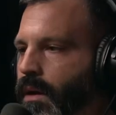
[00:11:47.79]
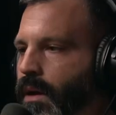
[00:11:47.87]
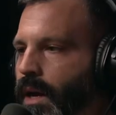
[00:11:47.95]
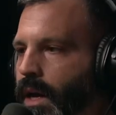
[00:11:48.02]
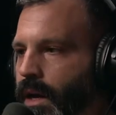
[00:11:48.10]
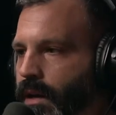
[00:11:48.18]

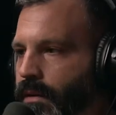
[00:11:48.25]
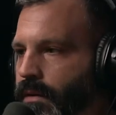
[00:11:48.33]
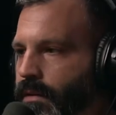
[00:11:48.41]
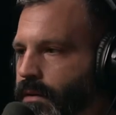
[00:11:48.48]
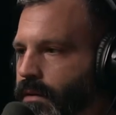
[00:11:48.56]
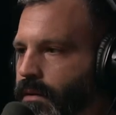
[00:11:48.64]

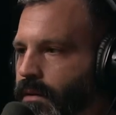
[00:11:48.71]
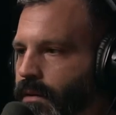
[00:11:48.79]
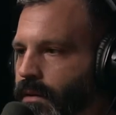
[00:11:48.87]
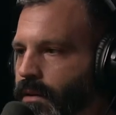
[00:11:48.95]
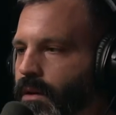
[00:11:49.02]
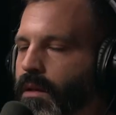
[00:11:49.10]
And
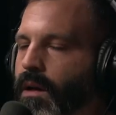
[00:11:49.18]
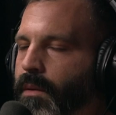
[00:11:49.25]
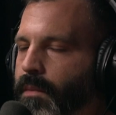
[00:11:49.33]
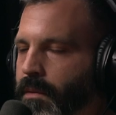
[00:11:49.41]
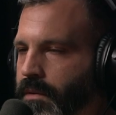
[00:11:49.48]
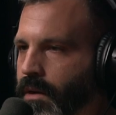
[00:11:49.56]
you know, a lot
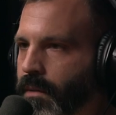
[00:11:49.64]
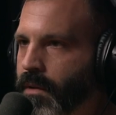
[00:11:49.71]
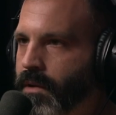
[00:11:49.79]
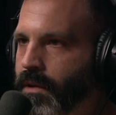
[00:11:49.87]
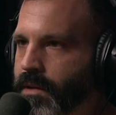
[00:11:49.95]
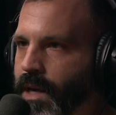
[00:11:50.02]
of people talk
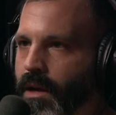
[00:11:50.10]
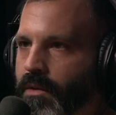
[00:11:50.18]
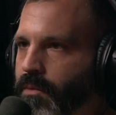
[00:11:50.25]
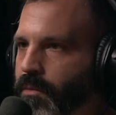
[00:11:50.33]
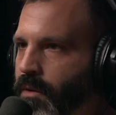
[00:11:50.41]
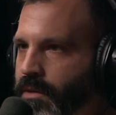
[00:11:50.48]
about this.
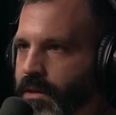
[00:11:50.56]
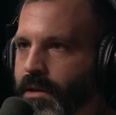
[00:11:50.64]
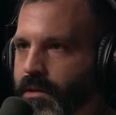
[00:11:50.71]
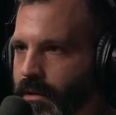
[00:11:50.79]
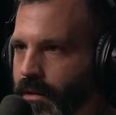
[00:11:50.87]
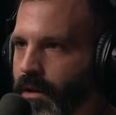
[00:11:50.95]
Alex Hormozi
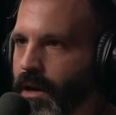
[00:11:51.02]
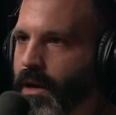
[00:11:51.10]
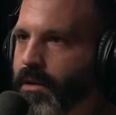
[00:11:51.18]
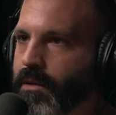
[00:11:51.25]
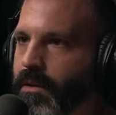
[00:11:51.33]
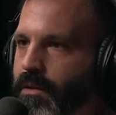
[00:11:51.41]
says it a
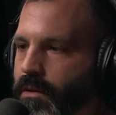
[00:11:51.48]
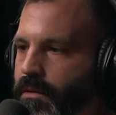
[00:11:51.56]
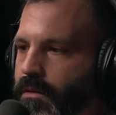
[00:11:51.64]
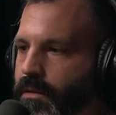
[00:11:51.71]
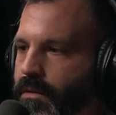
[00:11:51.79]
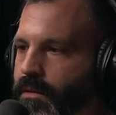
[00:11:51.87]
lot. You know, you,
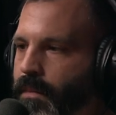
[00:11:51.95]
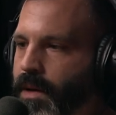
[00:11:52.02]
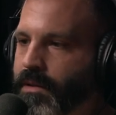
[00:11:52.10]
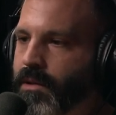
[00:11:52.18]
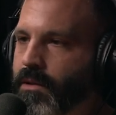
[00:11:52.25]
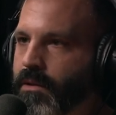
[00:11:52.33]
the
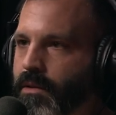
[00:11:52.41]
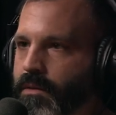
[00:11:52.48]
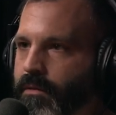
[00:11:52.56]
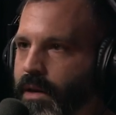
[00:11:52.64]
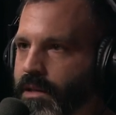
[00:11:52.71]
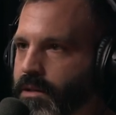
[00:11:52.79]
best thing you can do
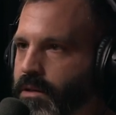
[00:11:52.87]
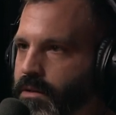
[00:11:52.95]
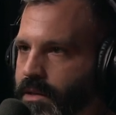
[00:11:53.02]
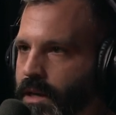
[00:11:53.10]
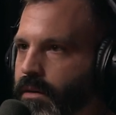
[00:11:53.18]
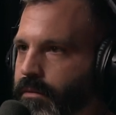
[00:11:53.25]
is invest in
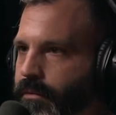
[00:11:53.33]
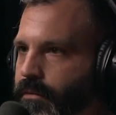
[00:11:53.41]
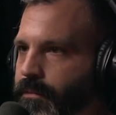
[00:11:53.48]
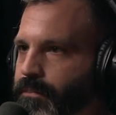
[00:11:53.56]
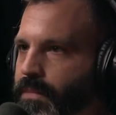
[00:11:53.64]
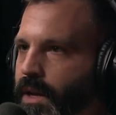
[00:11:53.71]

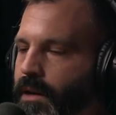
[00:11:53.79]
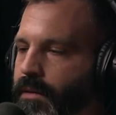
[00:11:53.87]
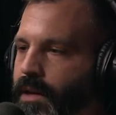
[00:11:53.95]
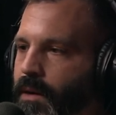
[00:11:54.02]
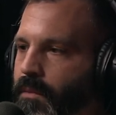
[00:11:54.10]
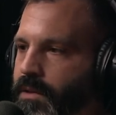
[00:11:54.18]
yourself, mm-hmm.
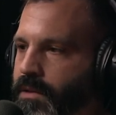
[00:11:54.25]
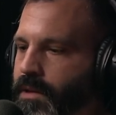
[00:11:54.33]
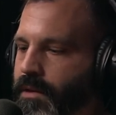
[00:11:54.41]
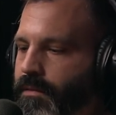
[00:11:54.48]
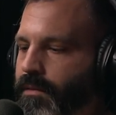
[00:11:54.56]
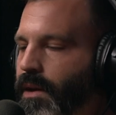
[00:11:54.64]
and that was
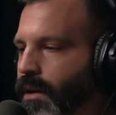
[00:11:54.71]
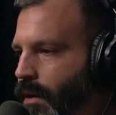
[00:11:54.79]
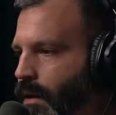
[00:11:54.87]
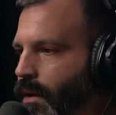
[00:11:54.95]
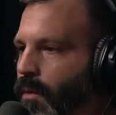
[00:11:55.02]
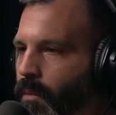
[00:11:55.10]

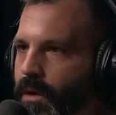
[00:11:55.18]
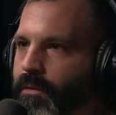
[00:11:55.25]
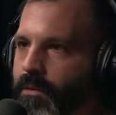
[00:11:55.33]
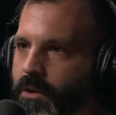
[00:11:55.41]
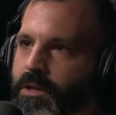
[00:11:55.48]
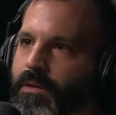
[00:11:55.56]

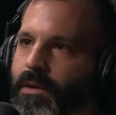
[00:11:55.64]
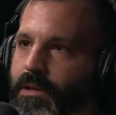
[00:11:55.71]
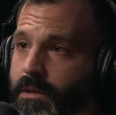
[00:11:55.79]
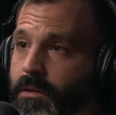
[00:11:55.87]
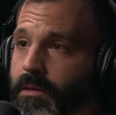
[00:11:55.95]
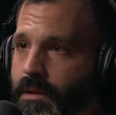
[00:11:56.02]
one version of
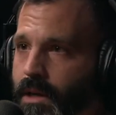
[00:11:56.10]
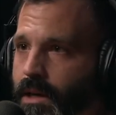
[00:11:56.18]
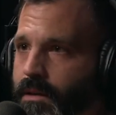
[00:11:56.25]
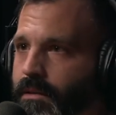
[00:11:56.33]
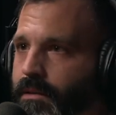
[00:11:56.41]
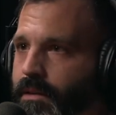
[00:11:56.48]
us doing
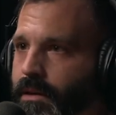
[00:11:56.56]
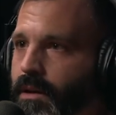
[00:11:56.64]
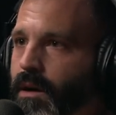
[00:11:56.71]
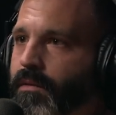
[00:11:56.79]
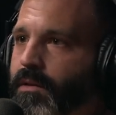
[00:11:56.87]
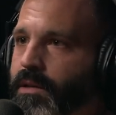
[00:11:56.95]
that. You
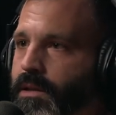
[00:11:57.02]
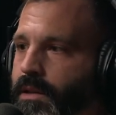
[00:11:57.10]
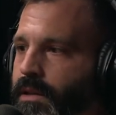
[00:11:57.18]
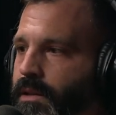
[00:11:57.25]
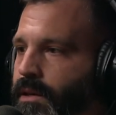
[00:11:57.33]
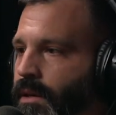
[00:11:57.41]
know,
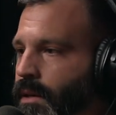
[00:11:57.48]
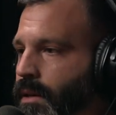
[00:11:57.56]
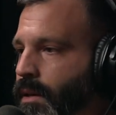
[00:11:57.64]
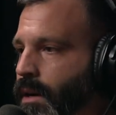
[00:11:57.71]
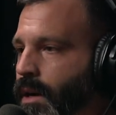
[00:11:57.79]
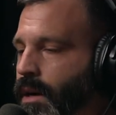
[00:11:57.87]
obviously,
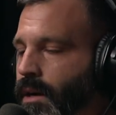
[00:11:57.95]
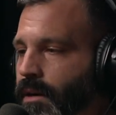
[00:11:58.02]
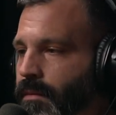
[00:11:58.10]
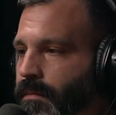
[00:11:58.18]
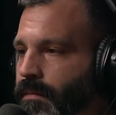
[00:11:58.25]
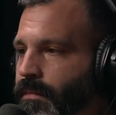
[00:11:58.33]

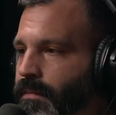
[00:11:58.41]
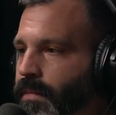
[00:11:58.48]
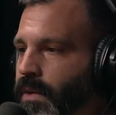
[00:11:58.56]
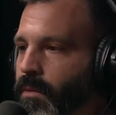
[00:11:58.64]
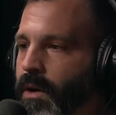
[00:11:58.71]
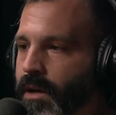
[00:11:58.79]
um,
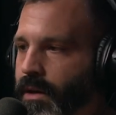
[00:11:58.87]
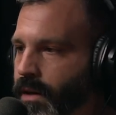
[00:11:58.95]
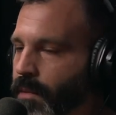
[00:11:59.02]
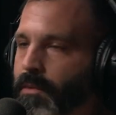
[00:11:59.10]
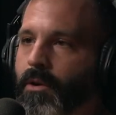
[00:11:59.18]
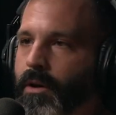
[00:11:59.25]
you want to
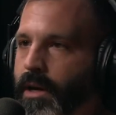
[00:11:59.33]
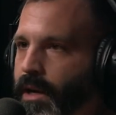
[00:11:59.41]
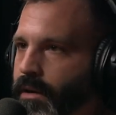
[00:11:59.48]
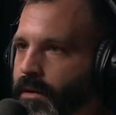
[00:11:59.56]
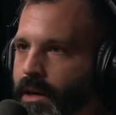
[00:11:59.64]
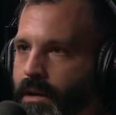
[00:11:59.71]
keep
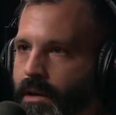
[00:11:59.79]
learning and, and